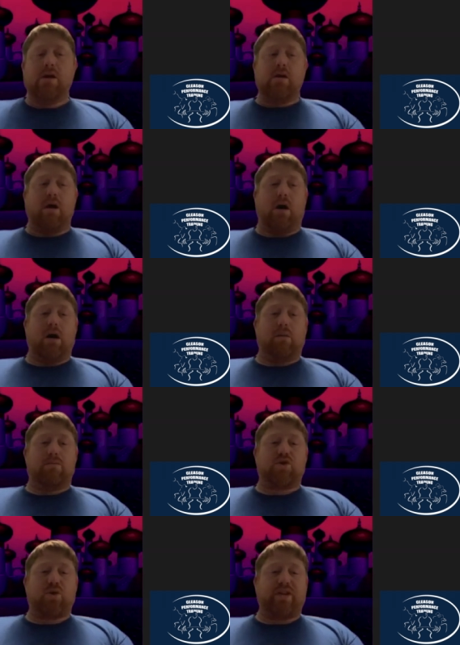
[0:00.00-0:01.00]

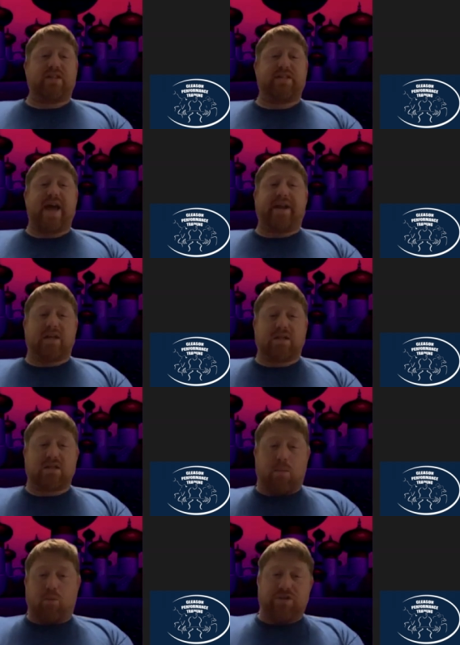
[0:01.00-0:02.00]
So at least it's adding
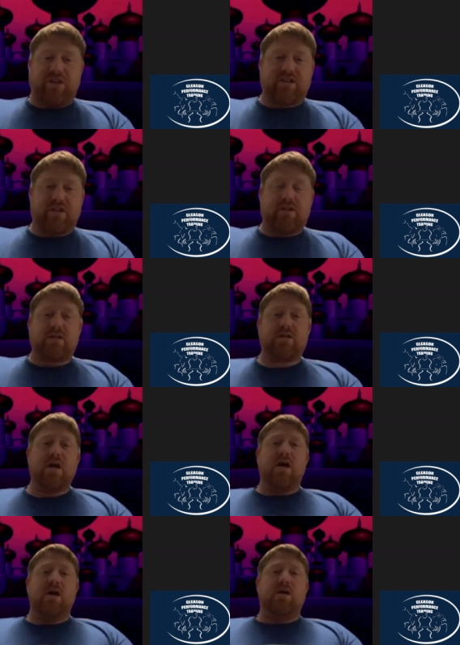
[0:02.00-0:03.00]
some resistance.
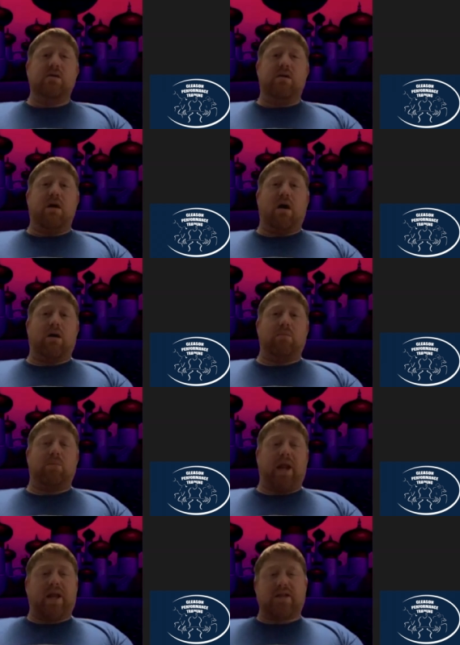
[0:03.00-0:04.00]
But
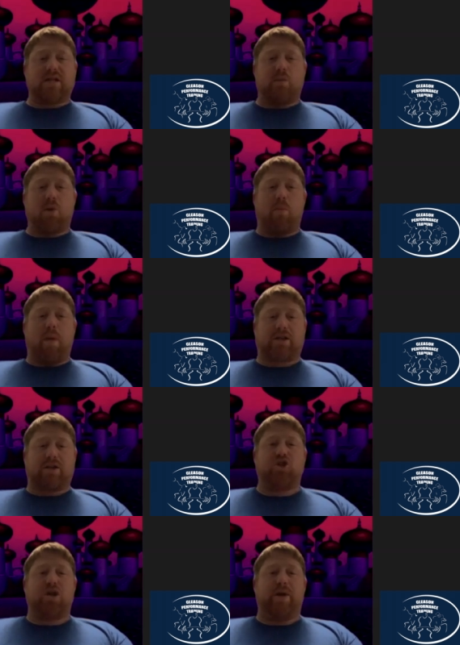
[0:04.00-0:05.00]
I like to see them go back to
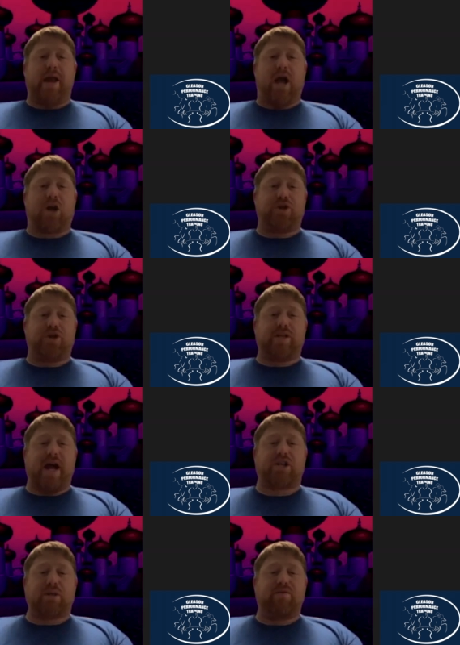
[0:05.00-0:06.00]
the gym and actually
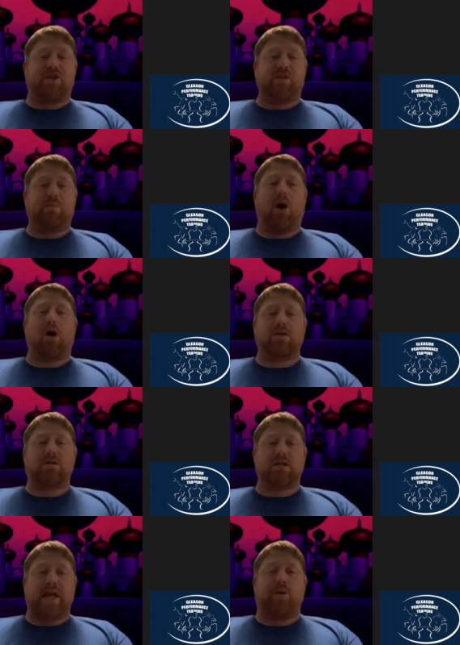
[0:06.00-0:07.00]
attach some of it to the bar and
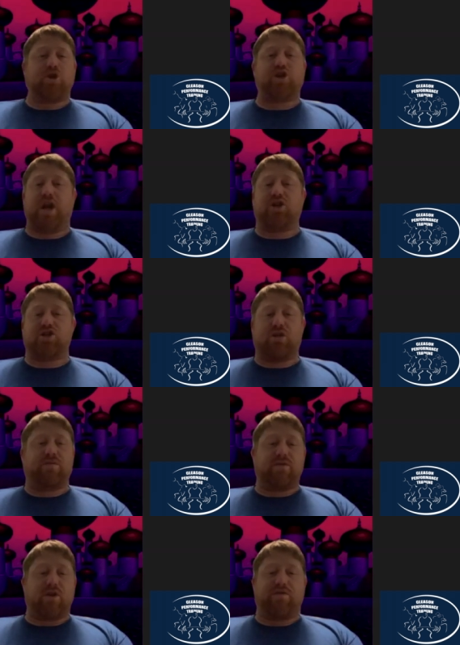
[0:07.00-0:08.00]
see how it changes
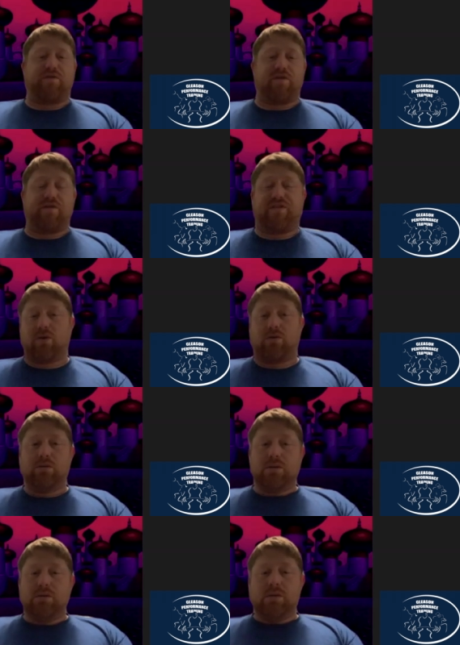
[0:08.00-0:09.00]
the feel.
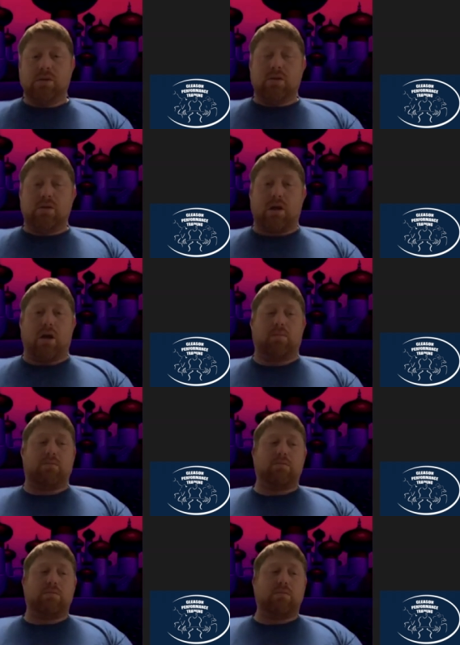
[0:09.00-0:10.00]
I
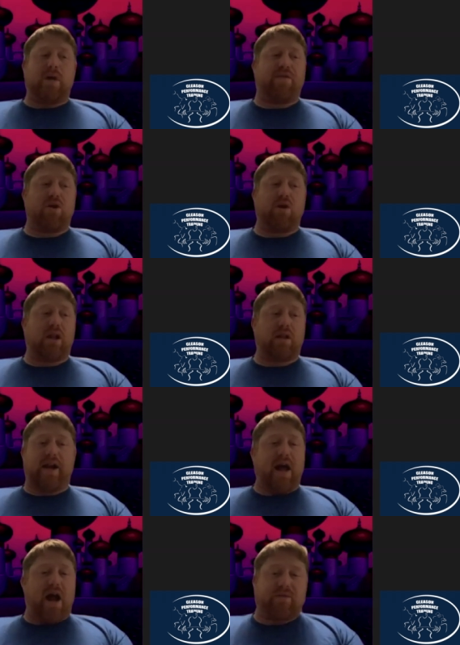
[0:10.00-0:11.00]
think you can get a
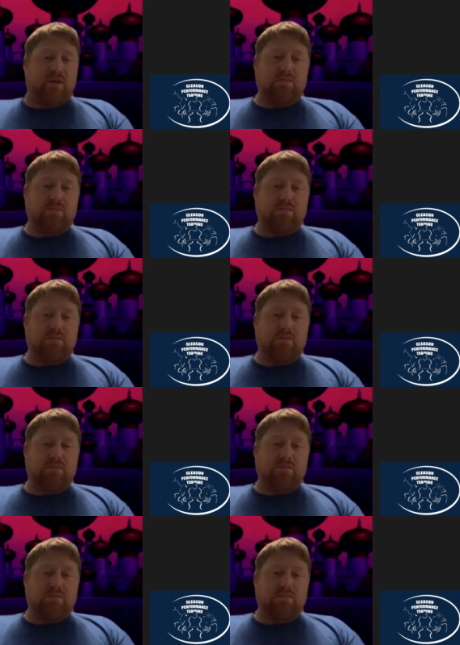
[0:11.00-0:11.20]
lot out of it.